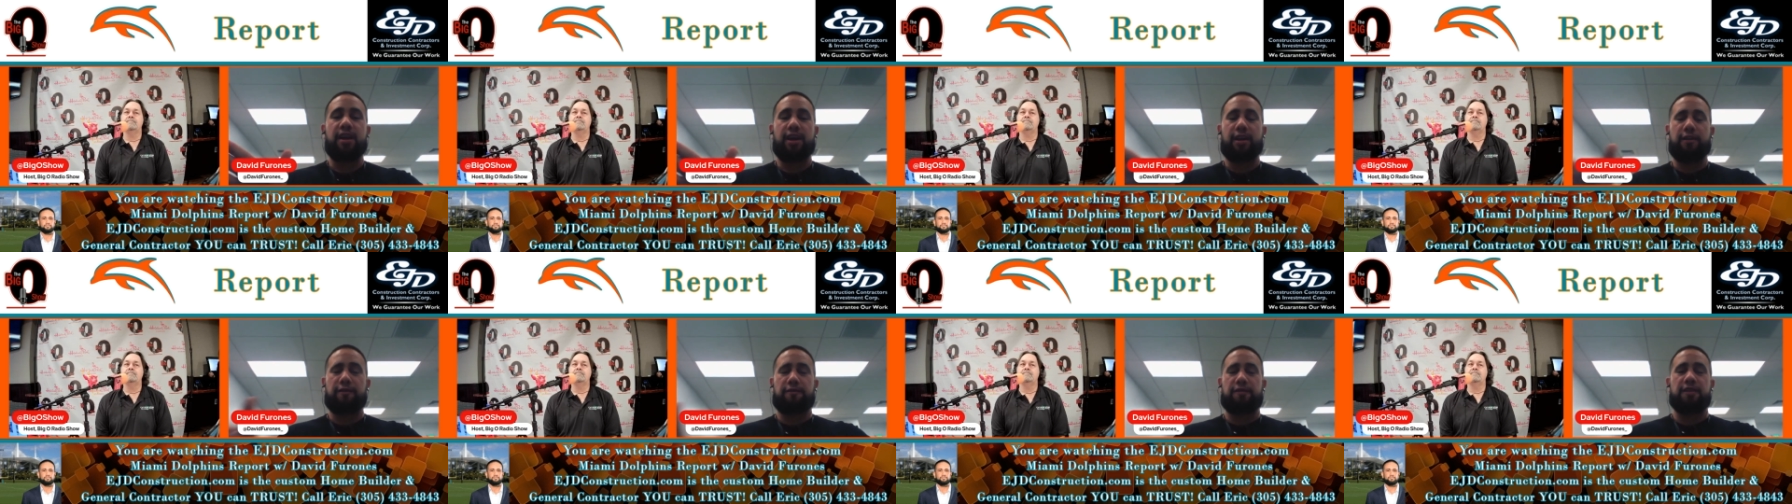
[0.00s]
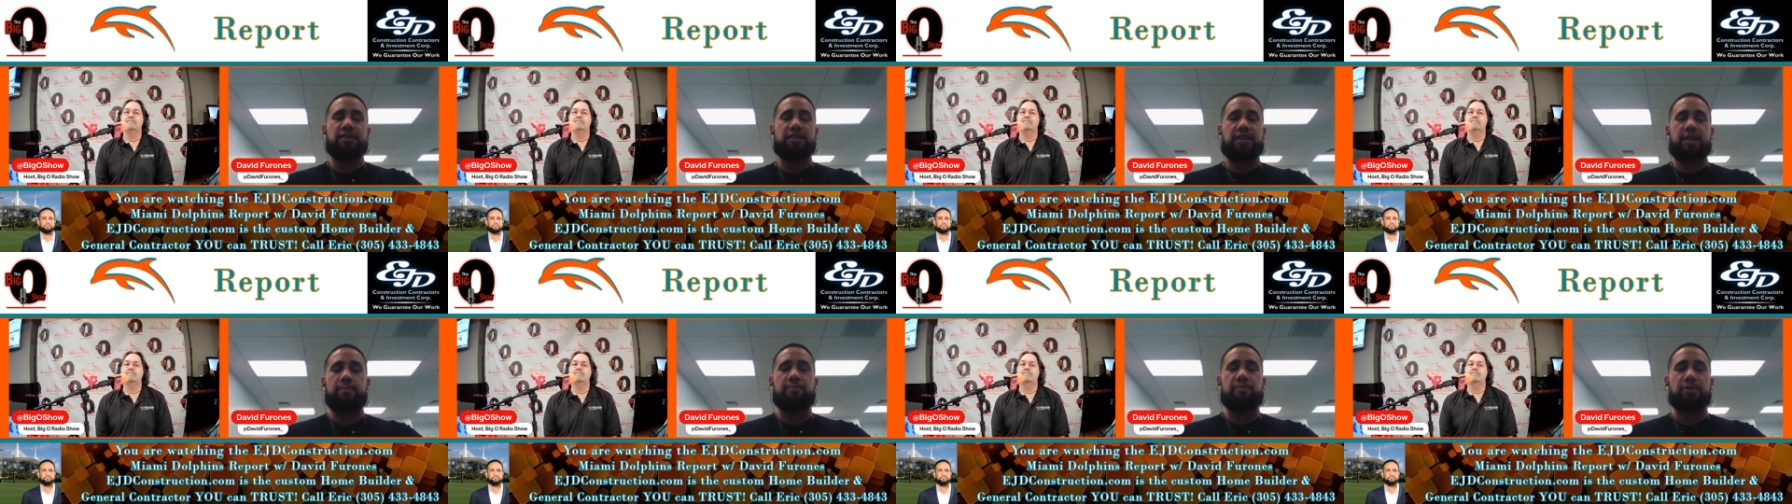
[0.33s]
if
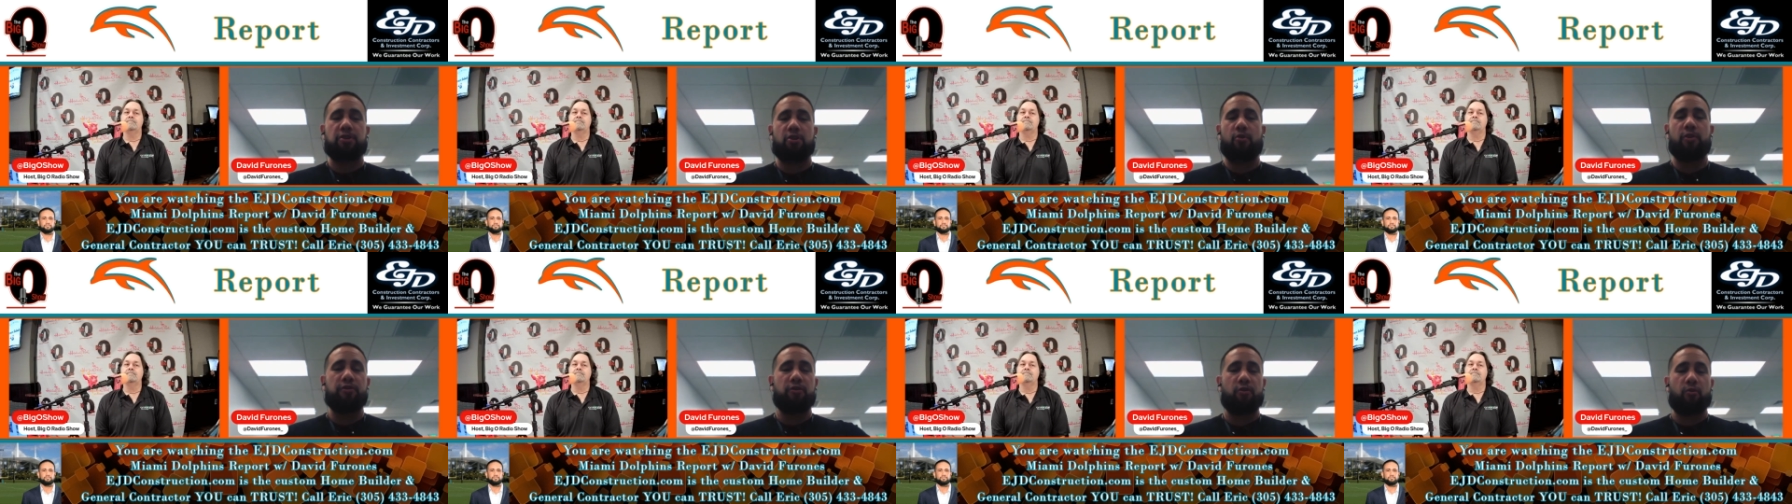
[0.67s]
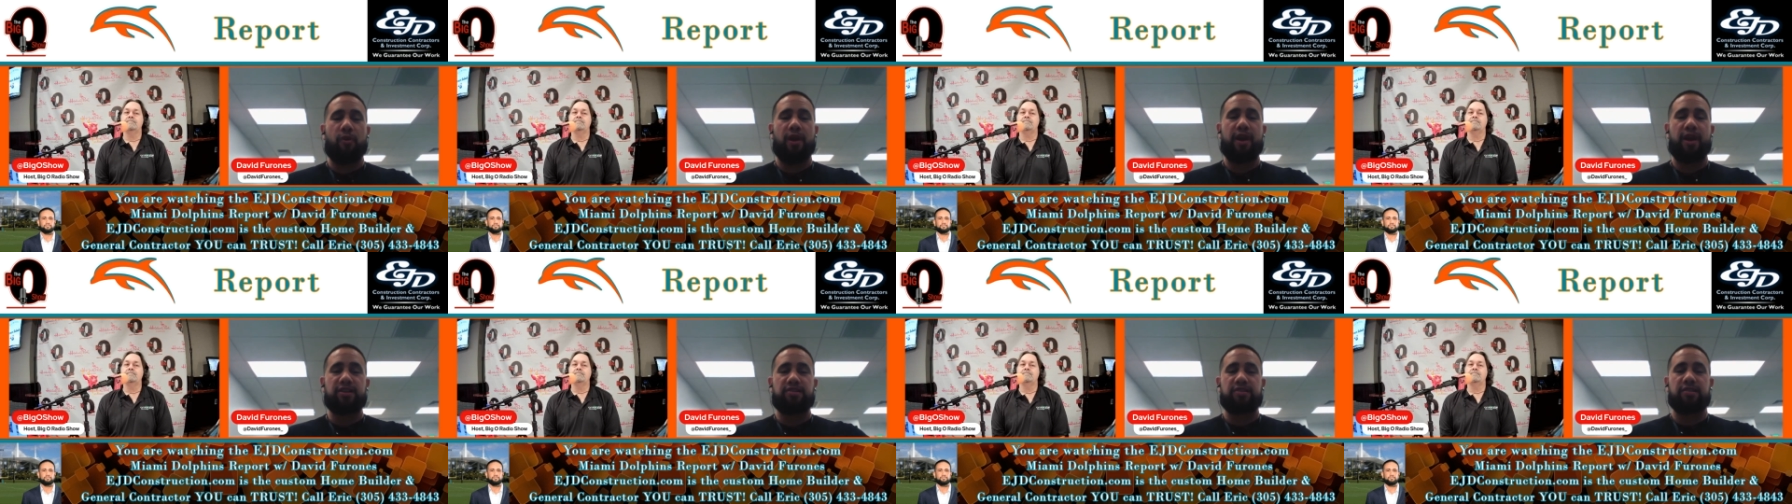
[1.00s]
this keeps going the
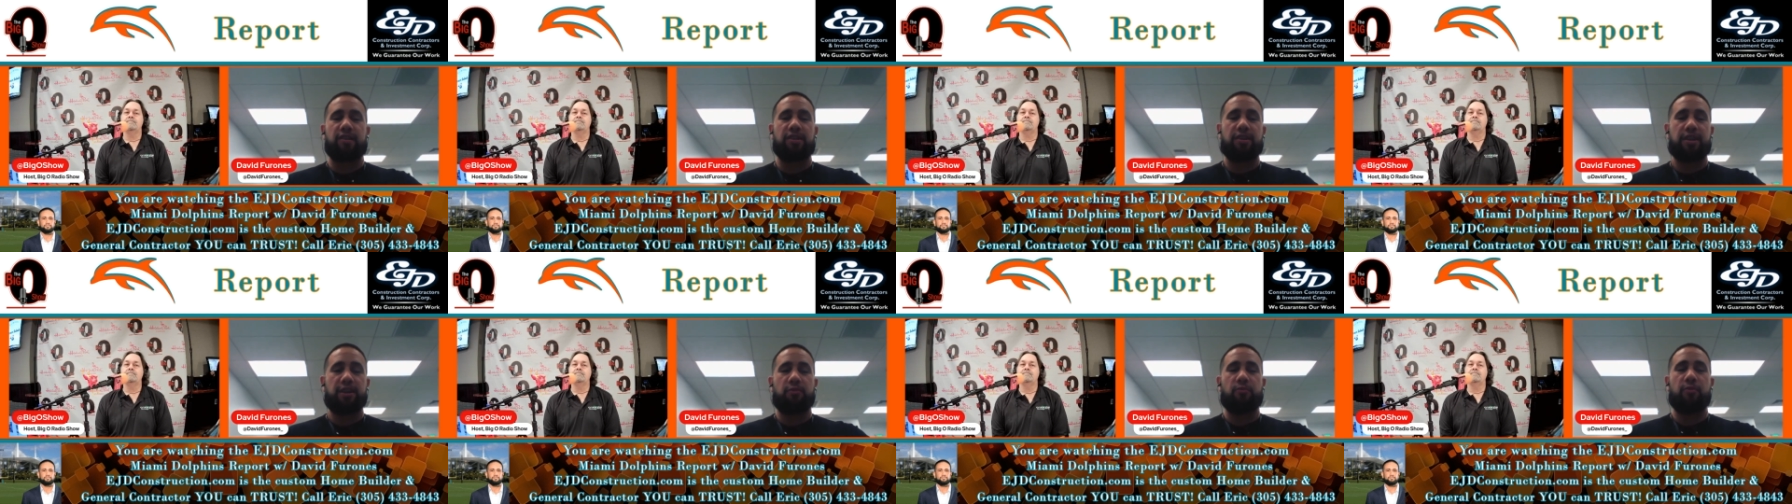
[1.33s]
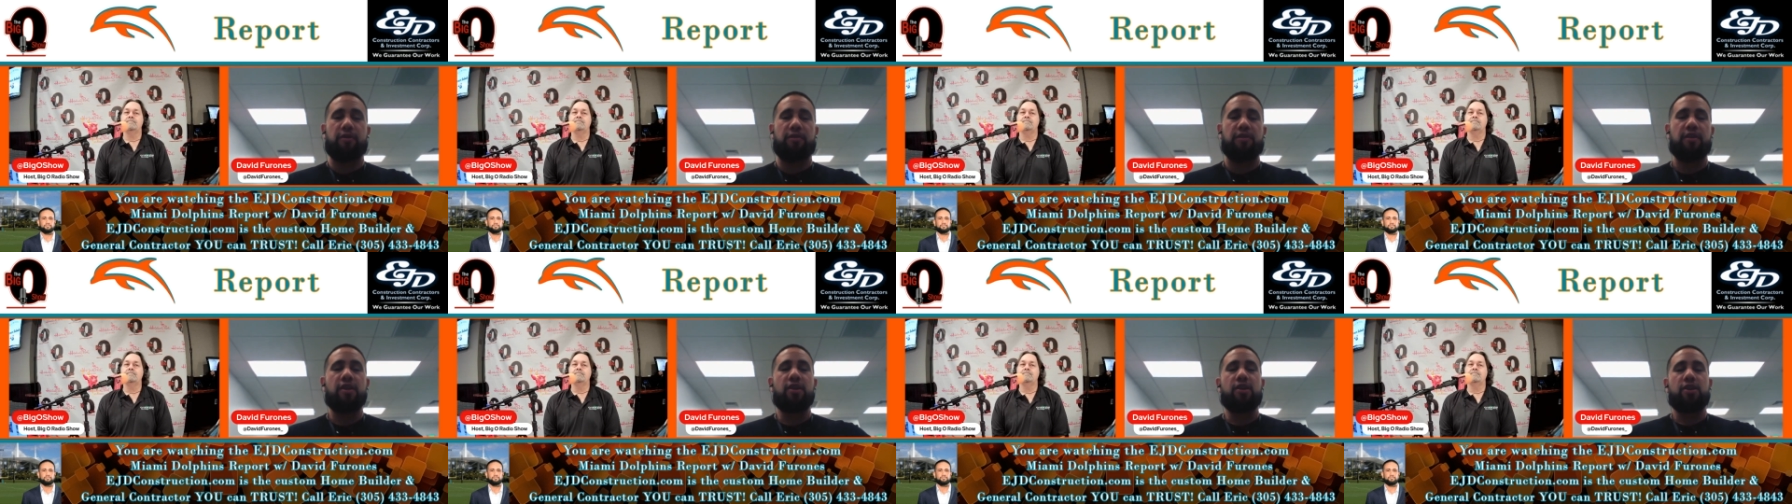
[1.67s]
way it's looking
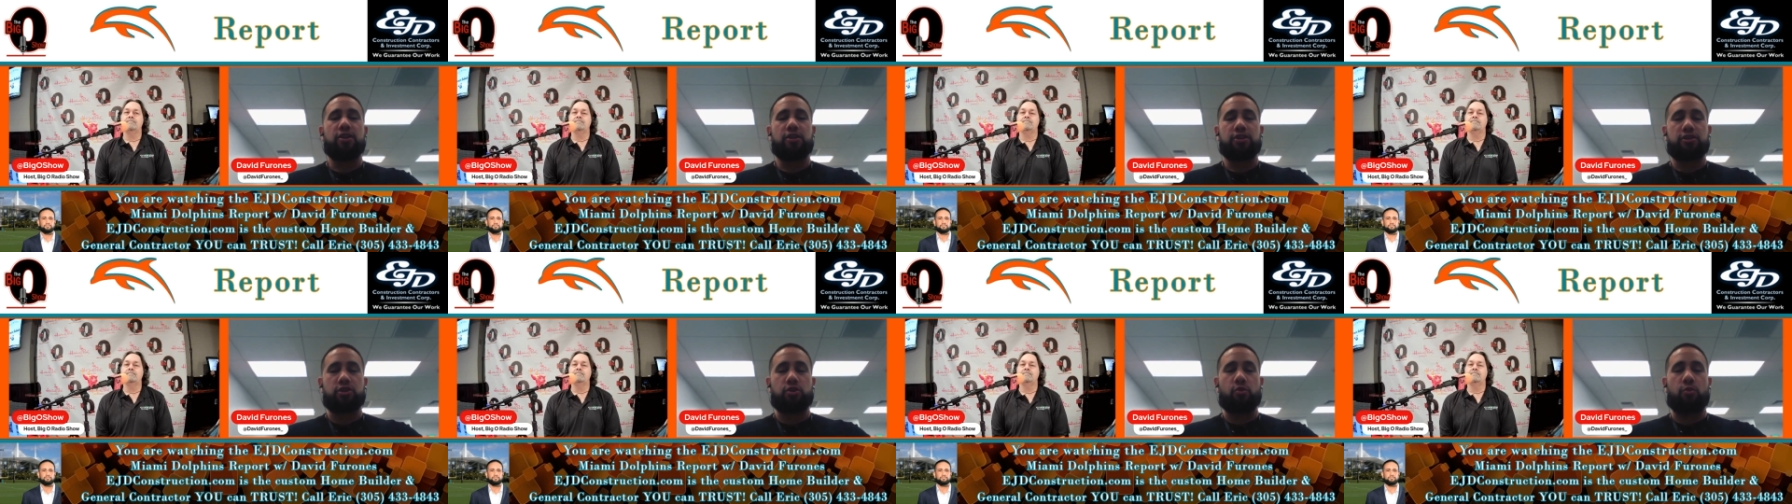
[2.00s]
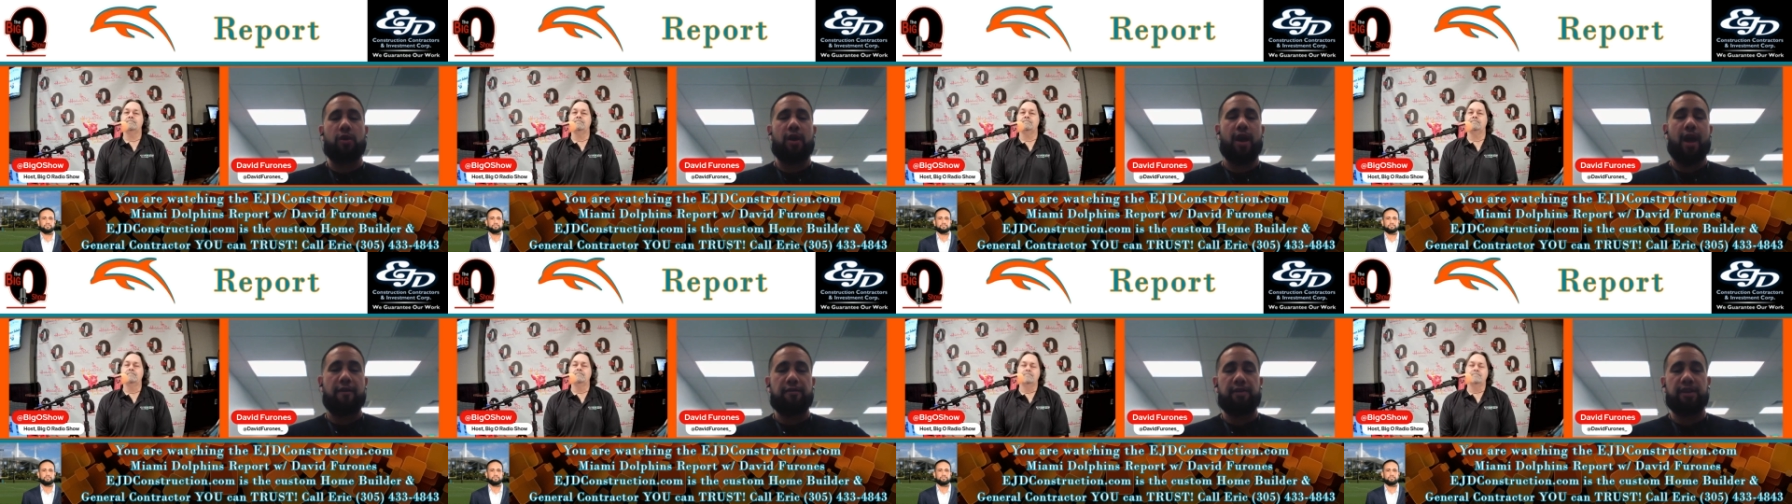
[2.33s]
with
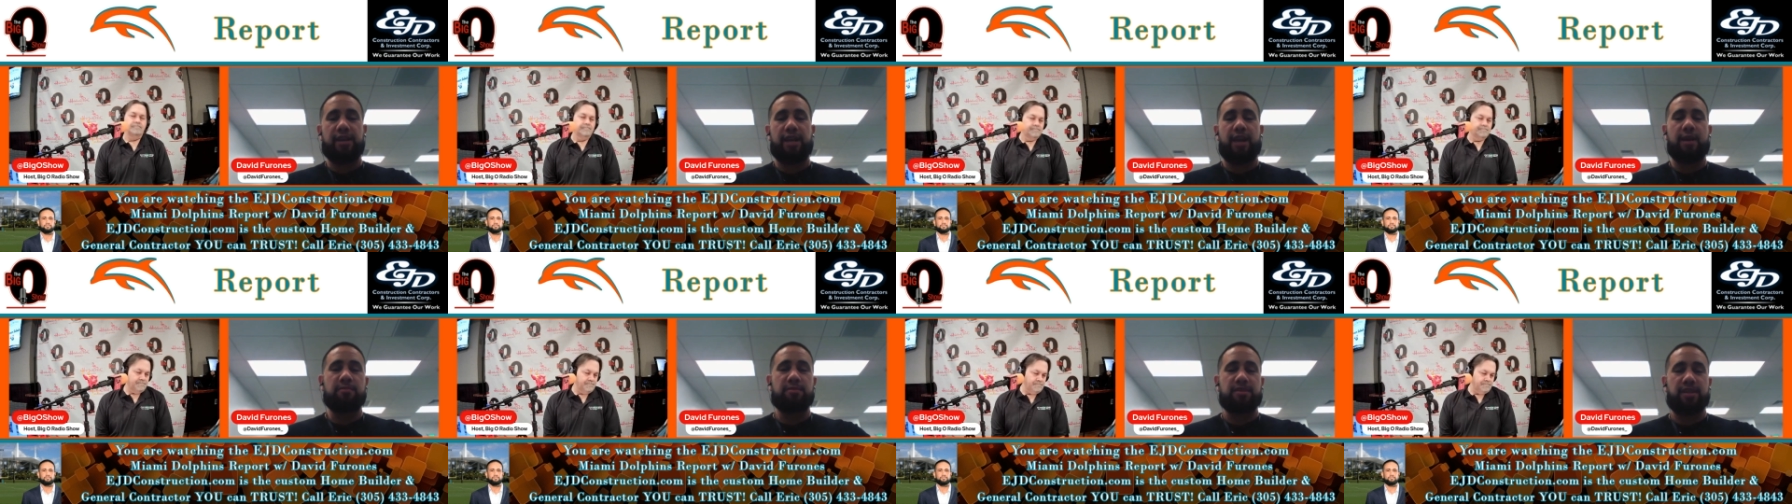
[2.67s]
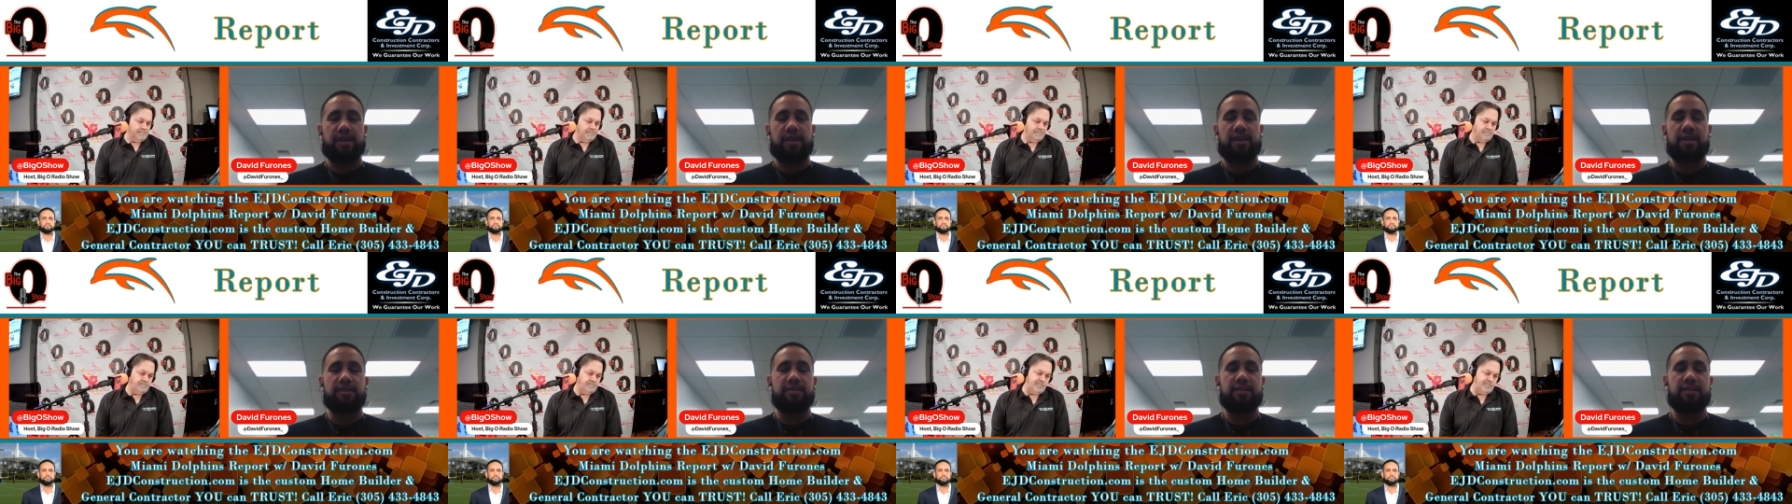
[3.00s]
Tua having games like he's